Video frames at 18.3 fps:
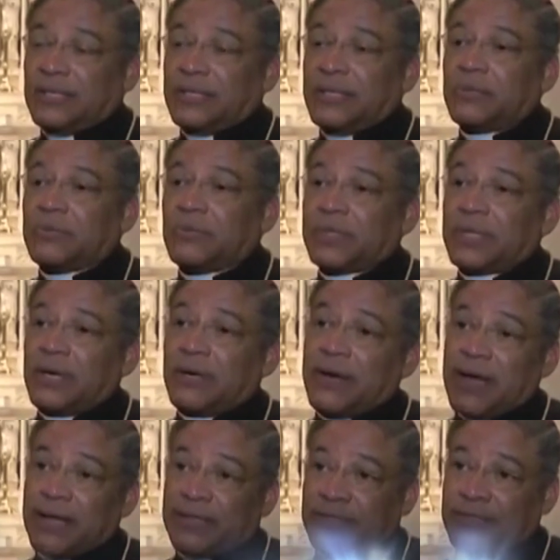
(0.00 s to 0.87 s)
link with our
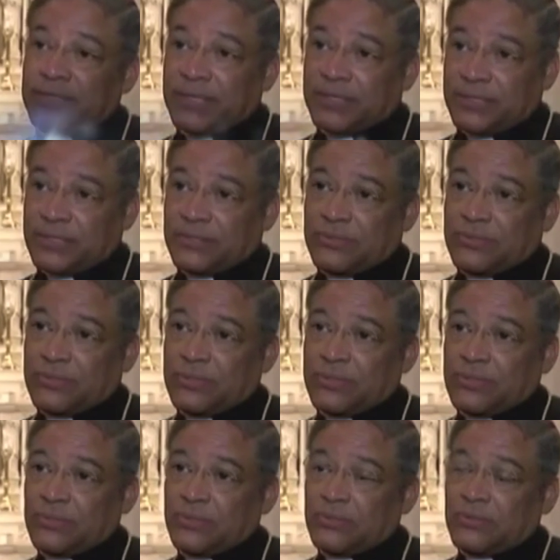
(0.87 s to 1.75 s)
ancestors,
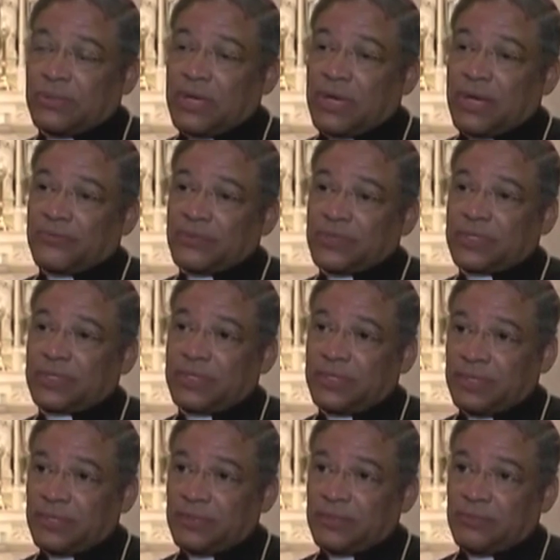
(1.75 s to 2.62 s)
who obviously
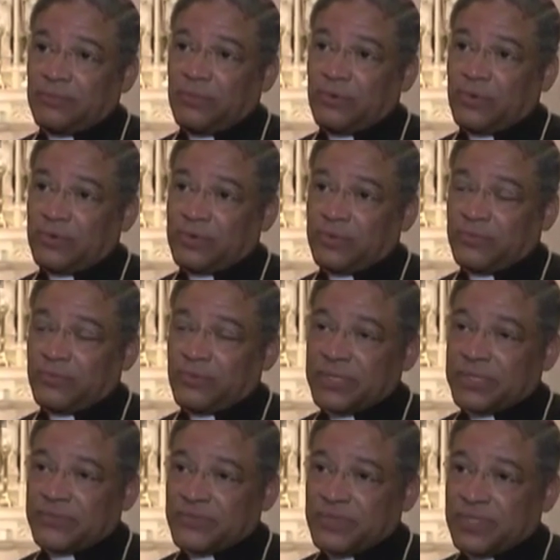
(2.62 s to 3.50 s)
bore the
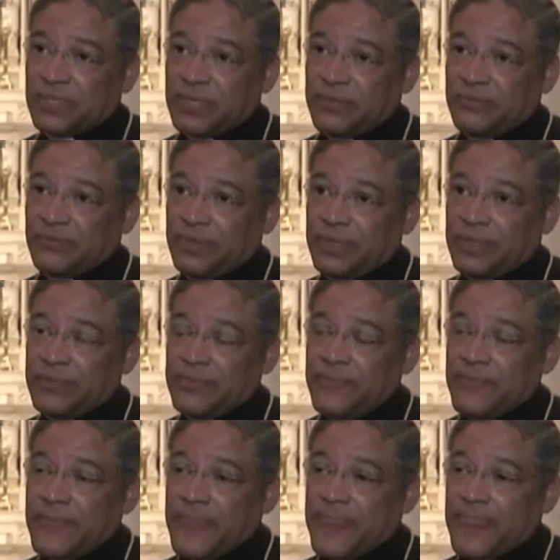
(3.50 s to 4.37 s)
brunt of slavery
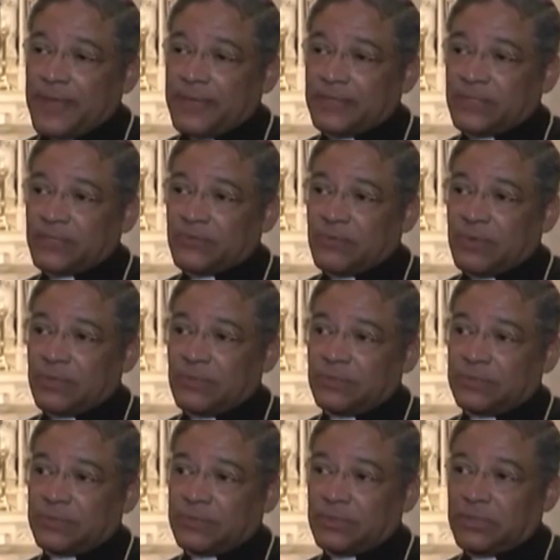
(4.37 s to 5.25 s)
and
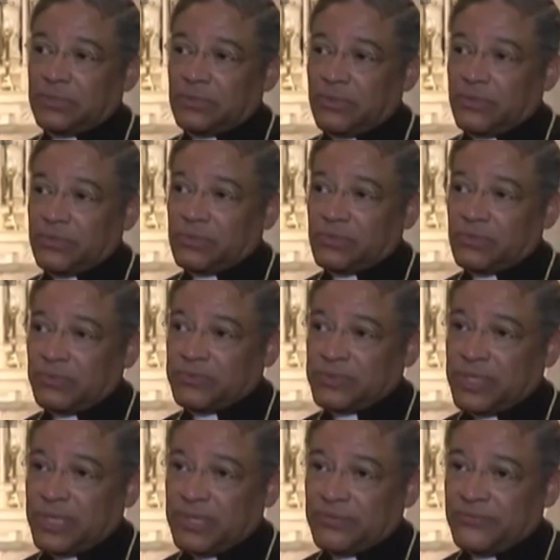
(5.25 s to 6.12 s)
struggled in order to
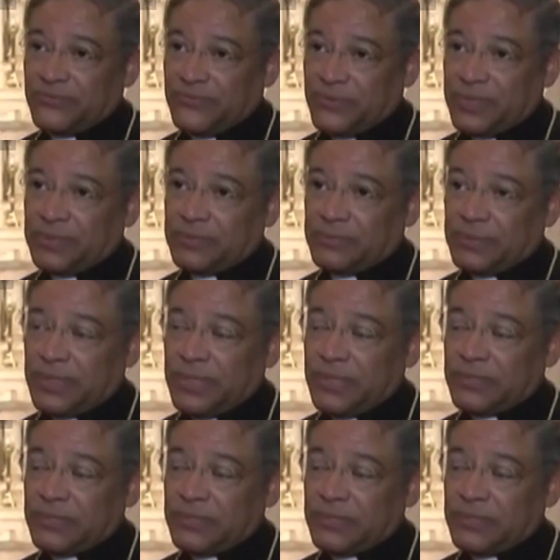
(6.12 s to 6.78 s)
obtain freedom in